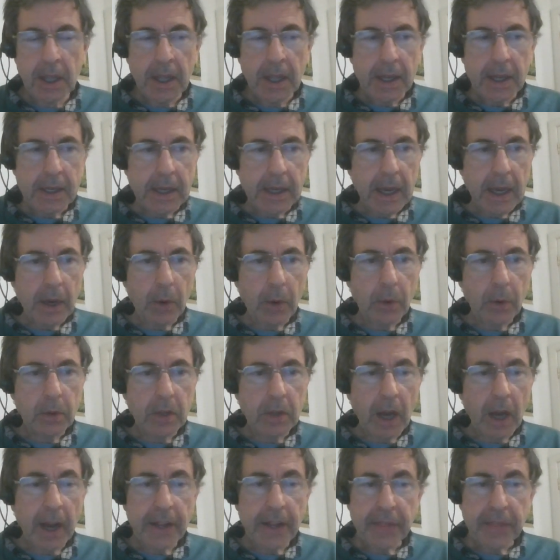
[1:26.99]
Now,
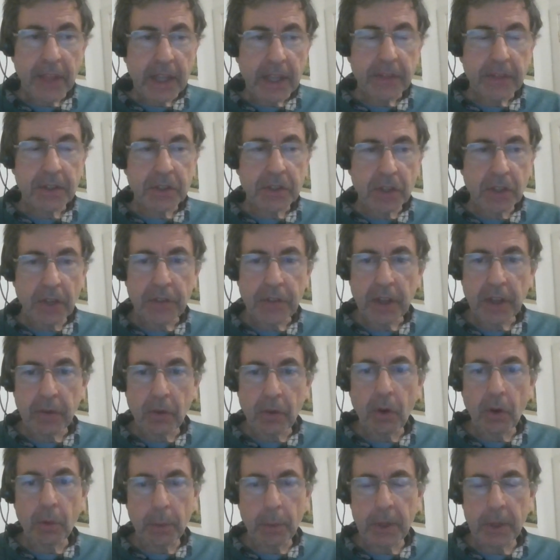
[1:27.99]
I think there's nothing
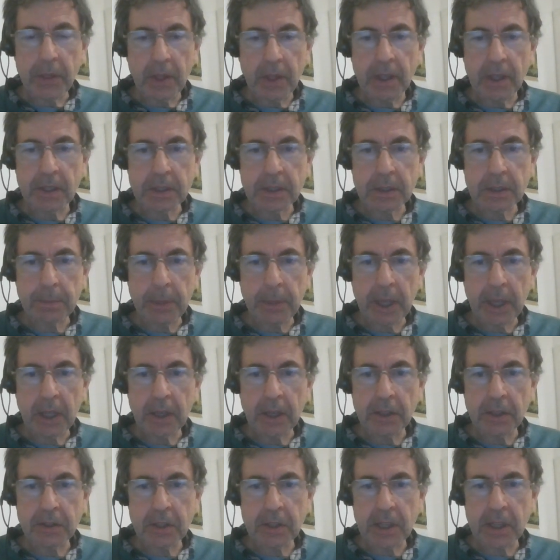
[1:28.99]
wrong with this
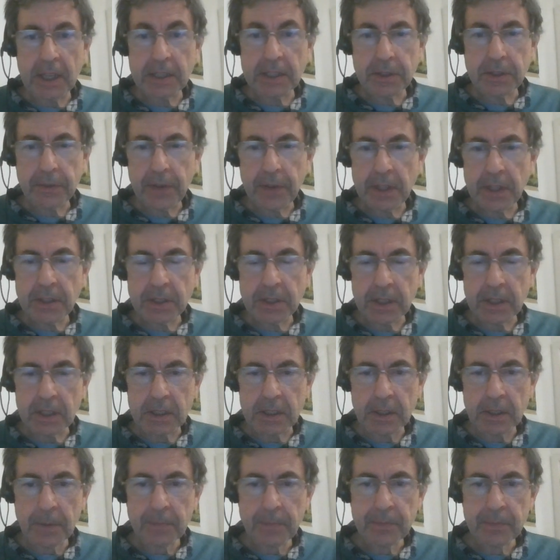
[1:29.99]
because, let's face it,
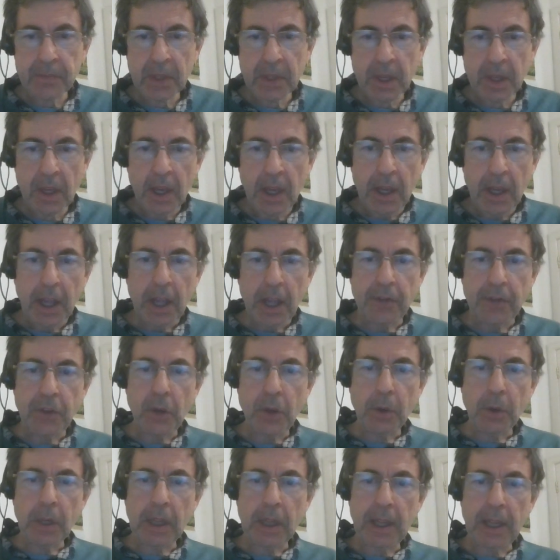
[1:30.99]
if you
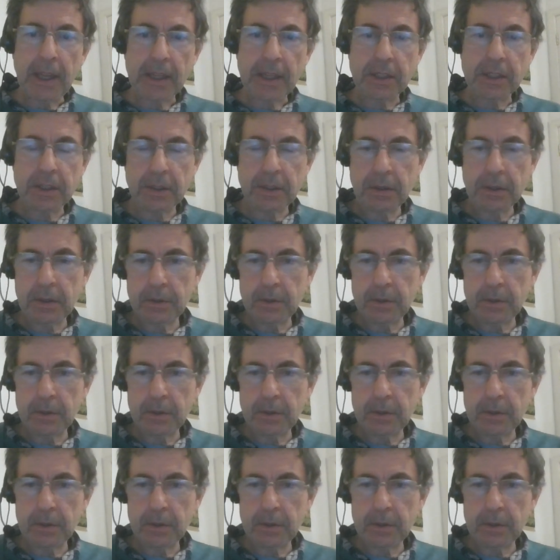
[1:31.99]
collect